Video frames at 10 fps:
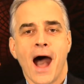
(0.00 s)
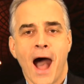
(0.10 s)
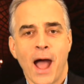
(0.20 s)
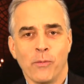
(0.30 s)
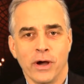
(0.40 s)

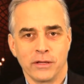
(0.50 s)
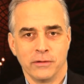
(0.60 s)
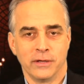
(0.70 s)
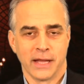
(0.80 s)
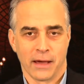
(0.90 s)
I want
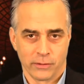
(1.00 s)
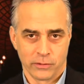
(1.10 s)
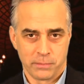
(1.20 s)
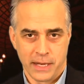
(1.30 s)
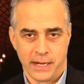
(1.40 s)
you to
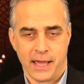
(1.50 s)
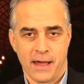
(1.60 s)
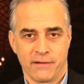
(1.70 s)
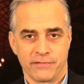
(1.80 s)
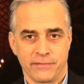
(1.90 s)
download the
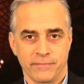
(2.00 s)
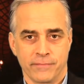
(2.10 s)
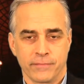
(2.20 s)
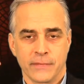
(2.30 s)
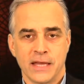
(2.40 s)
PDF.
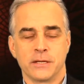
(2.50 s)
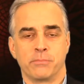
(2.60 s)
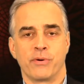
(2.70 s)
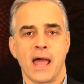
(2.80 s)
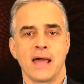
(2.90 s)
It's a
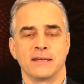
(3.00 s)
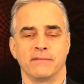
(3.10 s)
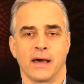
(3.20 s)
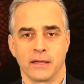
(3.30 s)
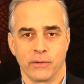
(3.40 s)
brand
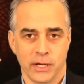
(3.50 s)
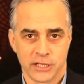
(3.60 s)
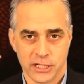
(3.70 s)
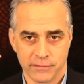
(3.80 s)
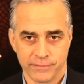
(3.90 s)

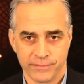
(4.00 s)
evaluation.